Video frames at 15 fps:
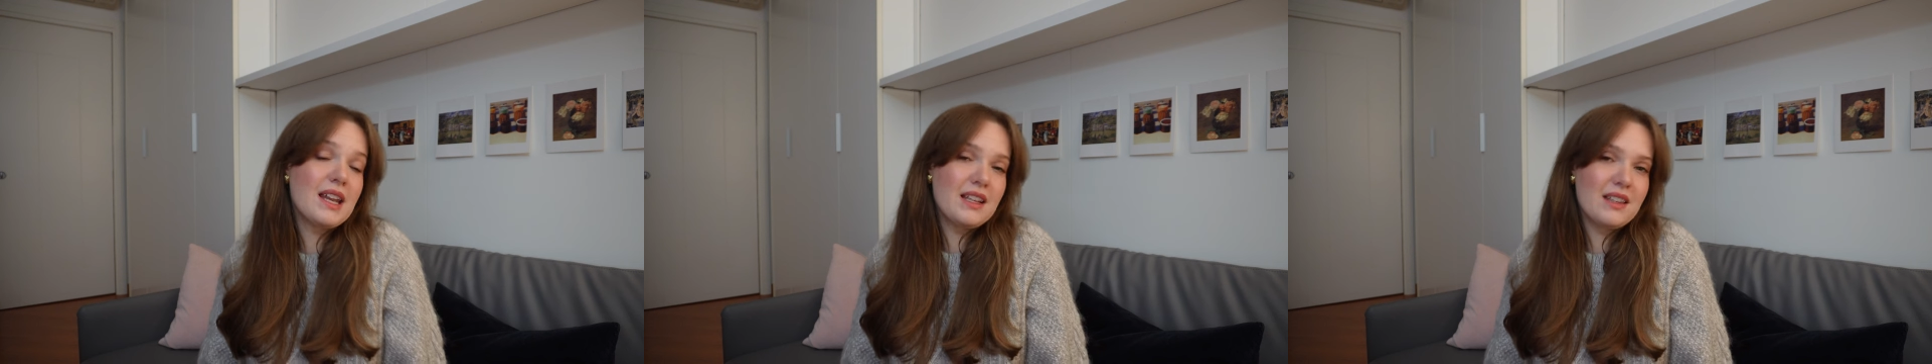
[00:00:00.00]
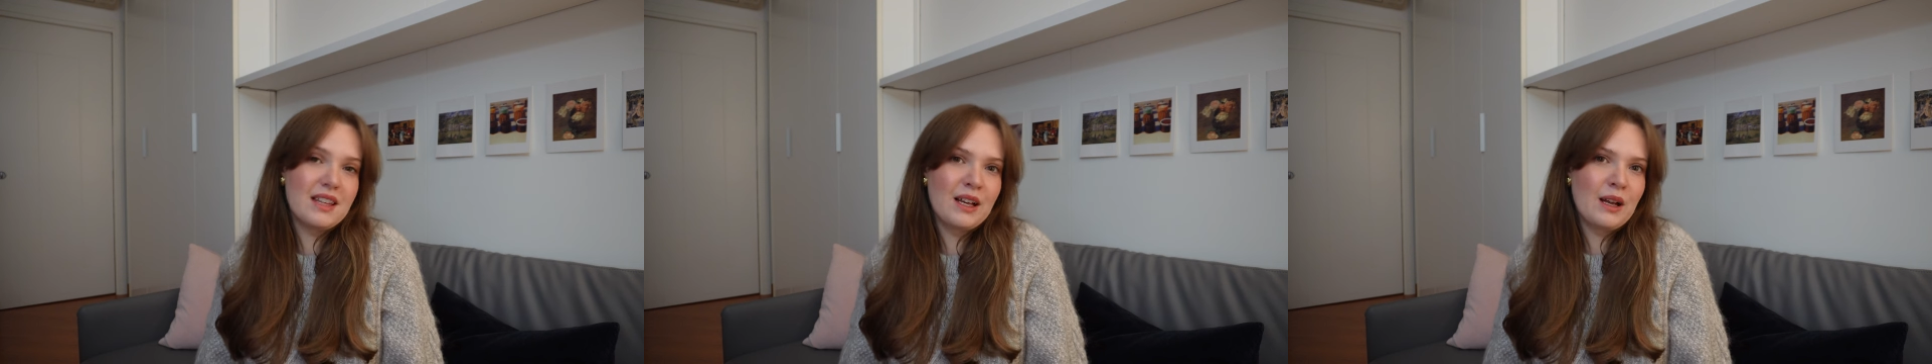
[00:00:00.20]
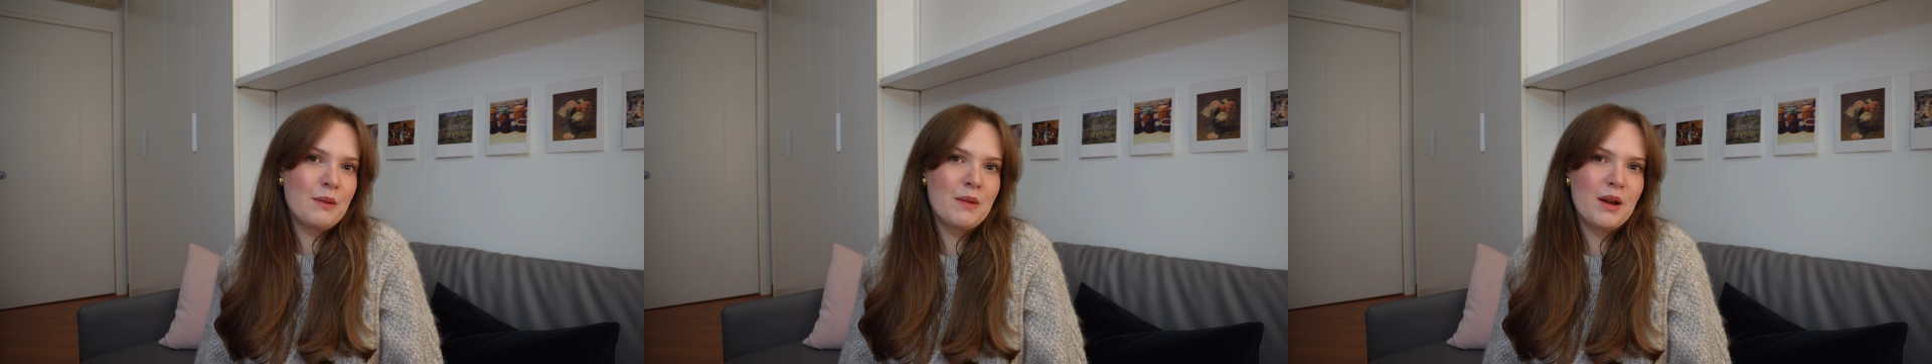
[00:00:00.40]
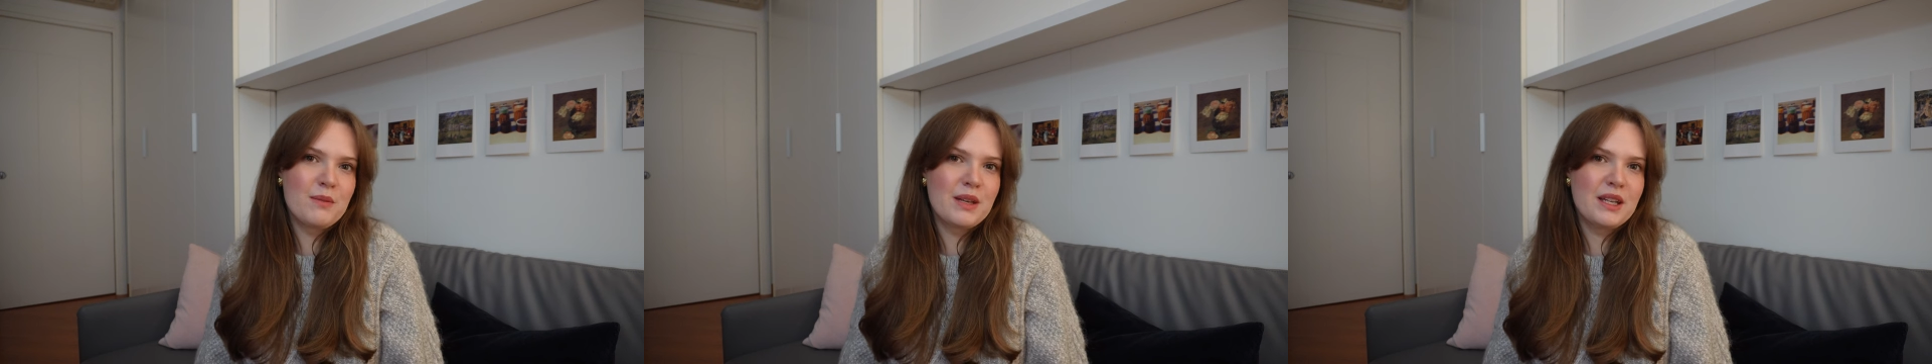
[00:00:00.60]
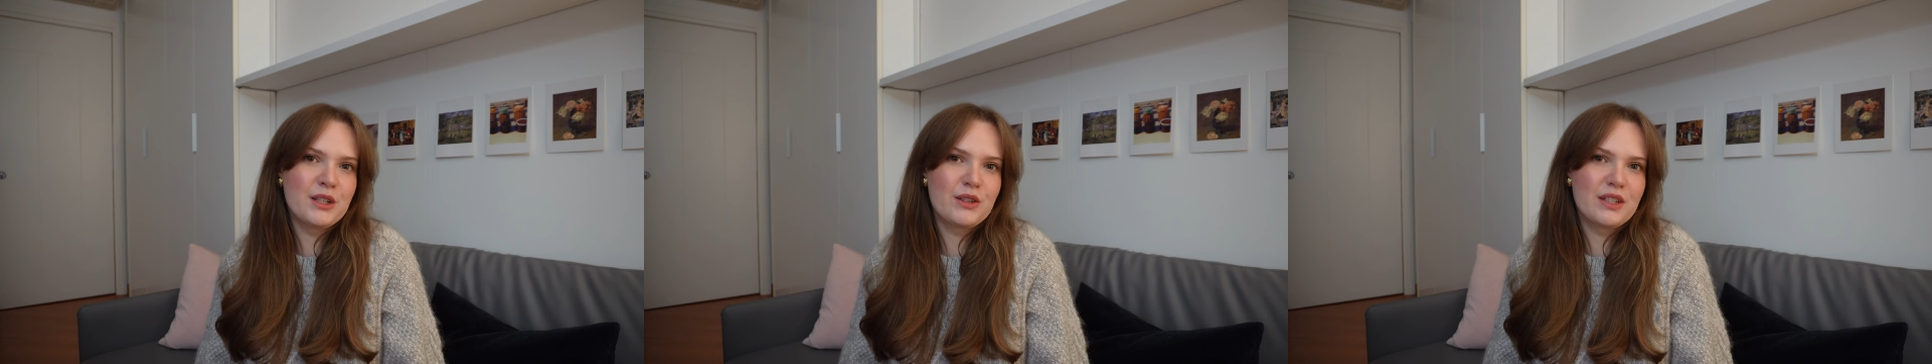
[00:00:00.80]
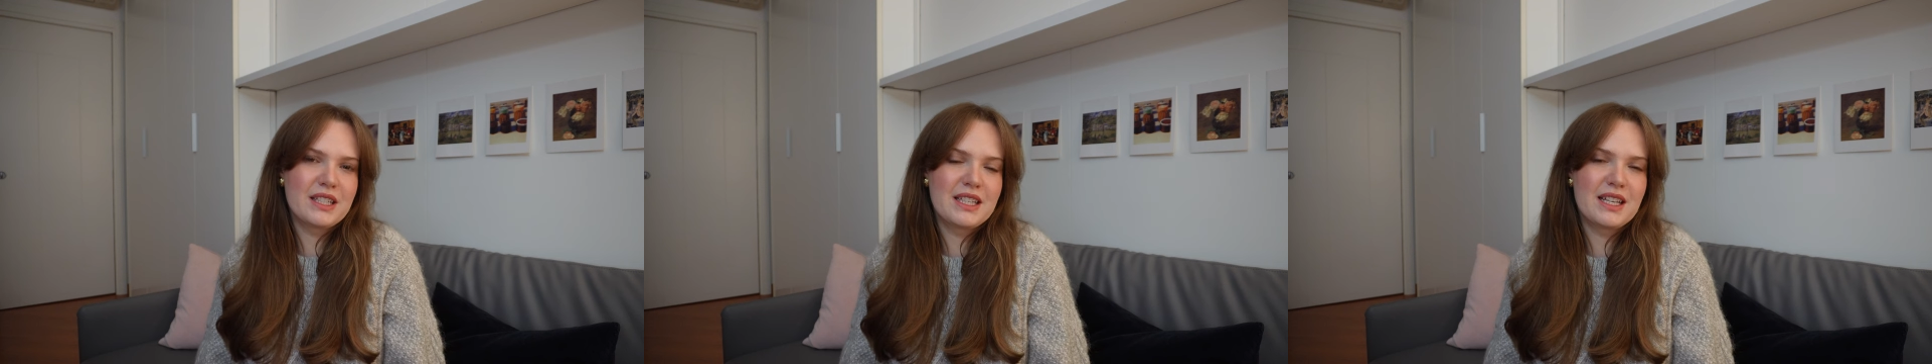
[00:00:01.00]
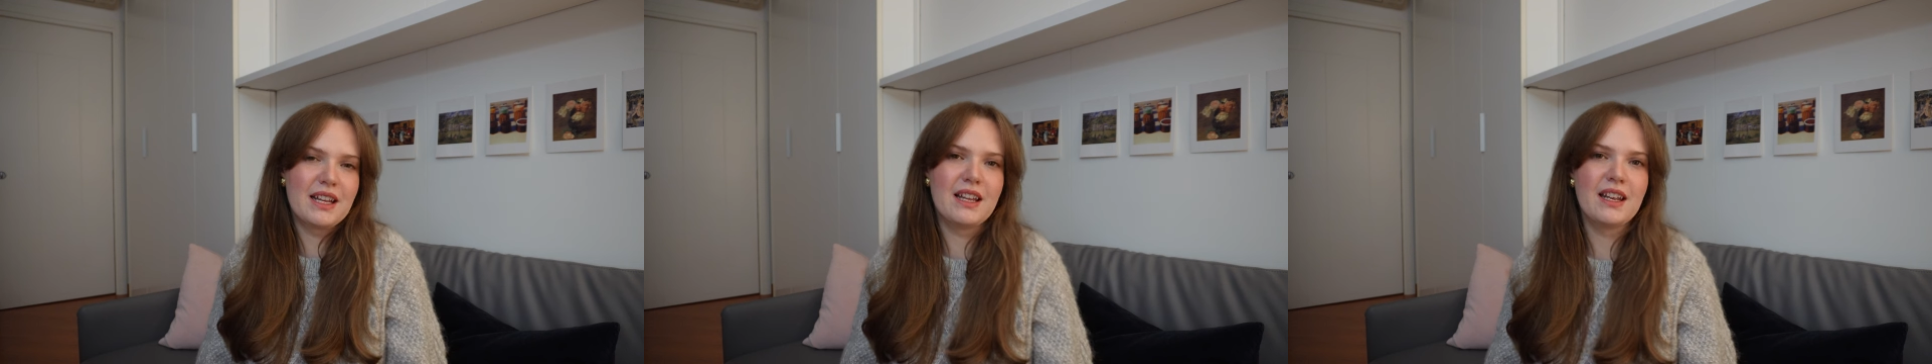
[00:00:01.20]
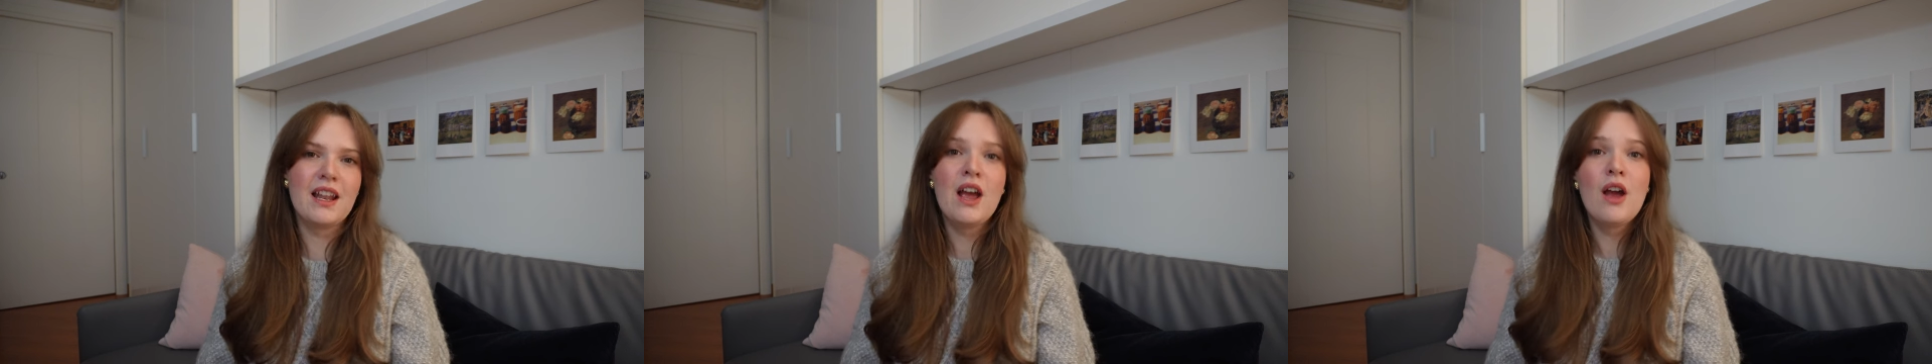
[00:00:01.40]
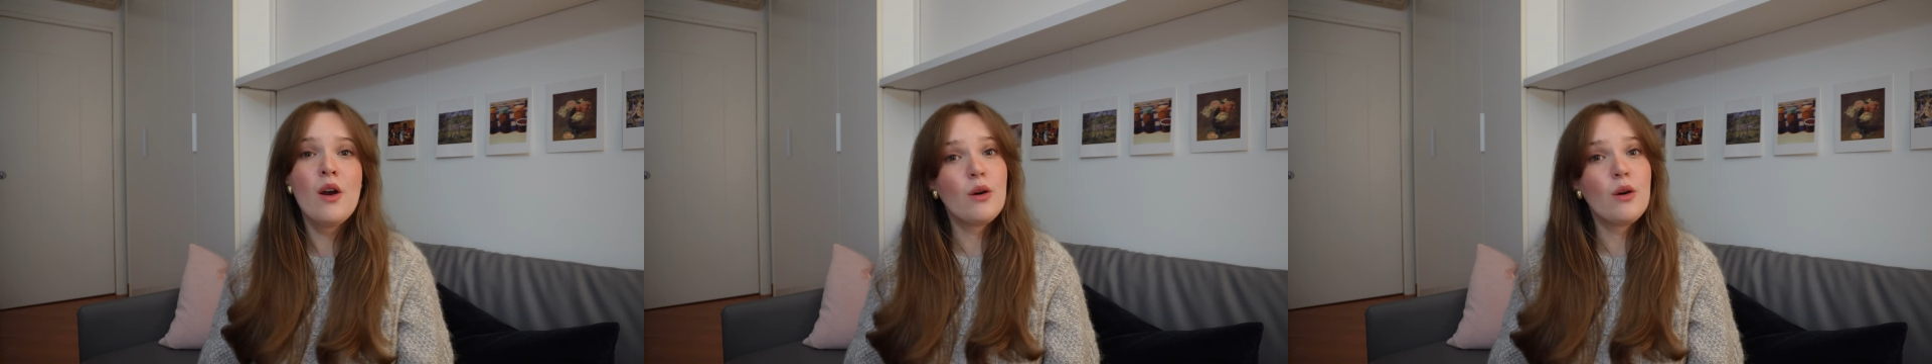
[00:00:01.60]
anything I might be interested in,